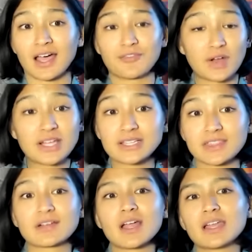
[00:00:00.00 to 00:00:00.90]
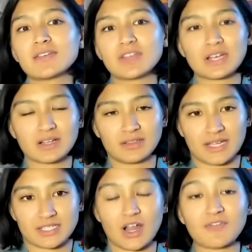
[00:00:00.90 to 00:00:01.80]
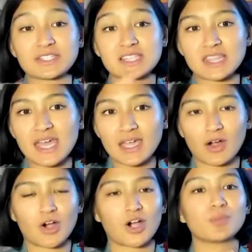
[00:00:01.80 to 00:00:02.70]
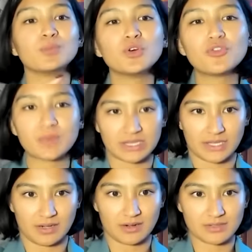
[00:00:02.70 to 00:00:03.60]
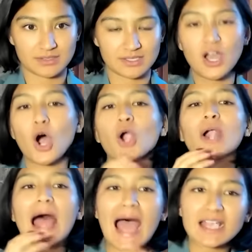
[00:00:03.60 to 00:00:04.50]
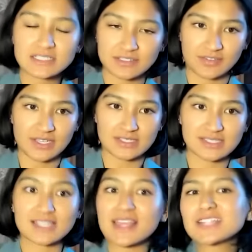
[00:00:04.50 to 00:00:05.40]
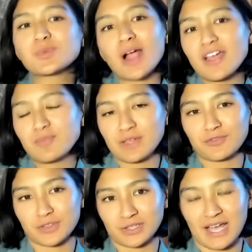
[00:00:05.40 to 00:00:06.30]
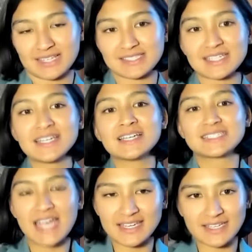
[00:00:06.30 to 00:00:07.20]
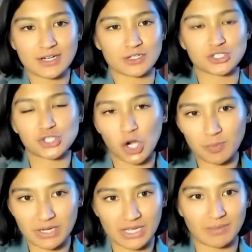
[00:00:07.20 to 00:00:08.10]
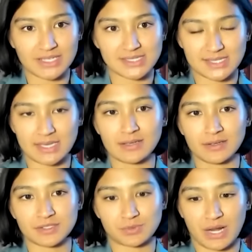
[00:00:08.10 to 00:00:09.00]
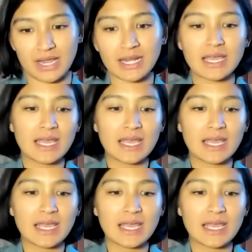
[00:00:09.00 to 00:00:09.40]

Frankly, they're not even in elected office. They are our movement leaders, our activists. And that's where I've been for the last 10 years, sharpening my skills, right?